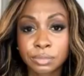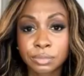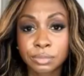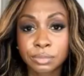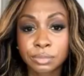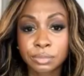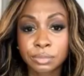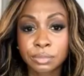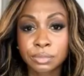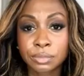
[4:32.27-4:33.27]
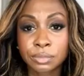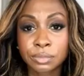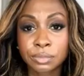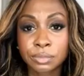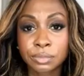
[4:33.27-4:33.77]

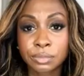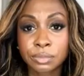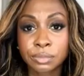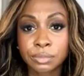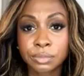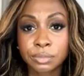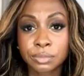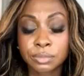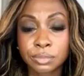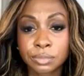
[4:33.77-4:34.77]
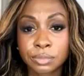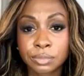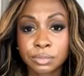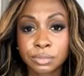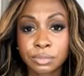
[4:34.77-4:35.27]

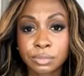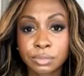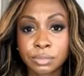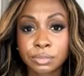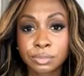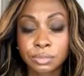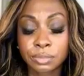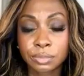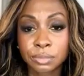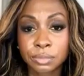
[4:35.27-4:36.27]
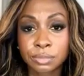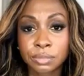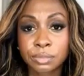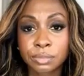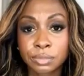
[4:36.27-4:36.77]

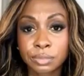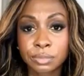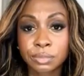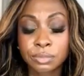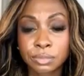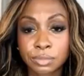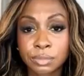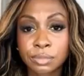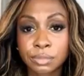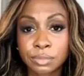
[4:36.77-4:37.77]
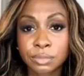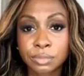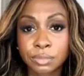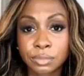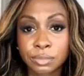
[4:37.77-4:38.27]

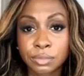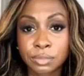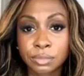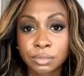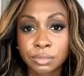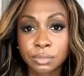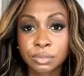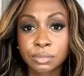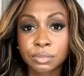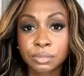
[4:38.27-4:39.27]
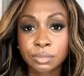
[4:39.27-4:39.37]
[no speech]